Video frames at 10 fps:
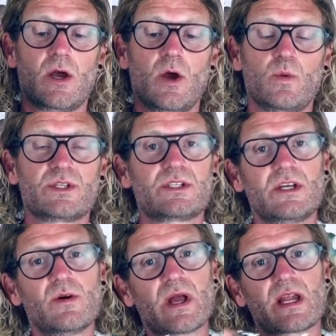We're
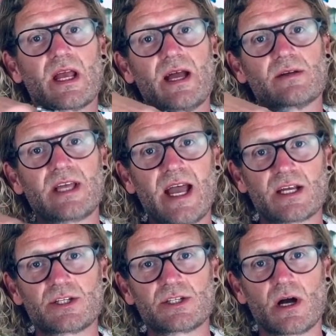still getting our
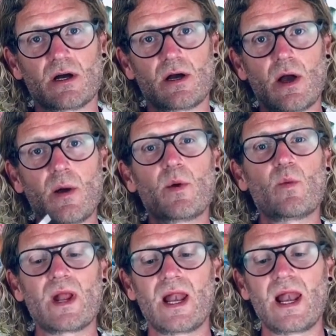texture, but
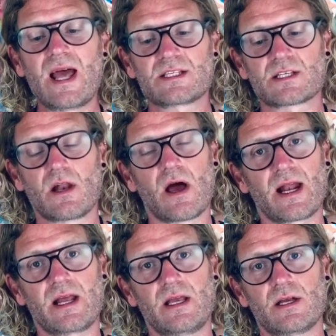we're less
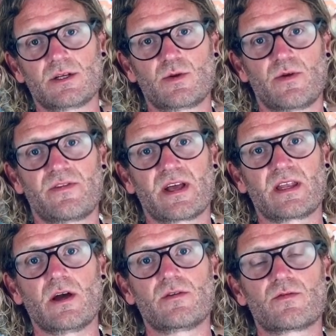likely to affect
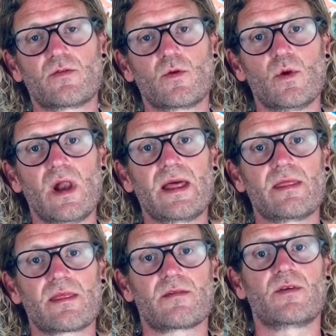the overall
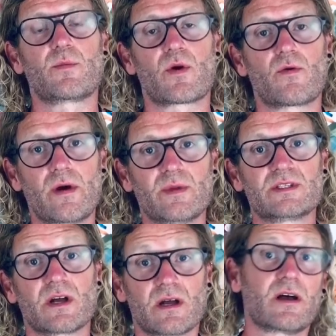length of the
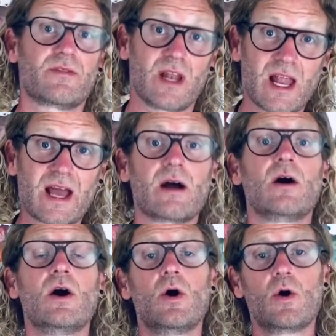perimeter of the layer
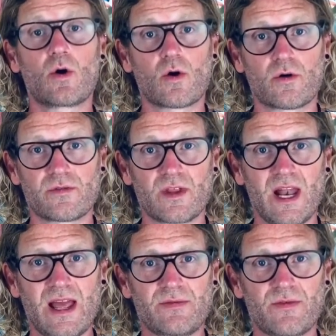or of the
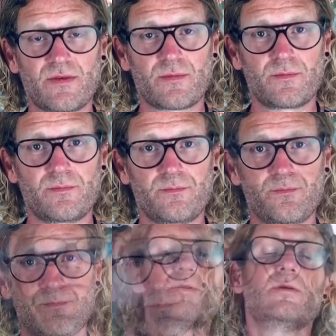length.
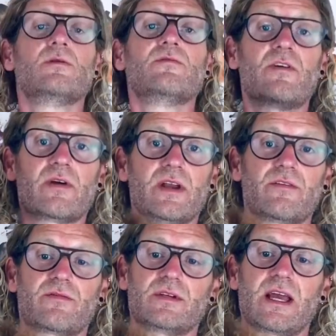Two very
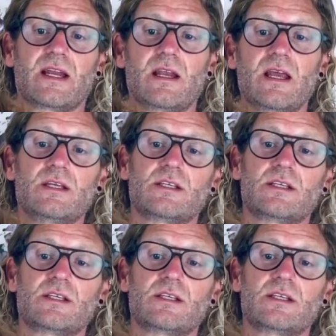different techniques.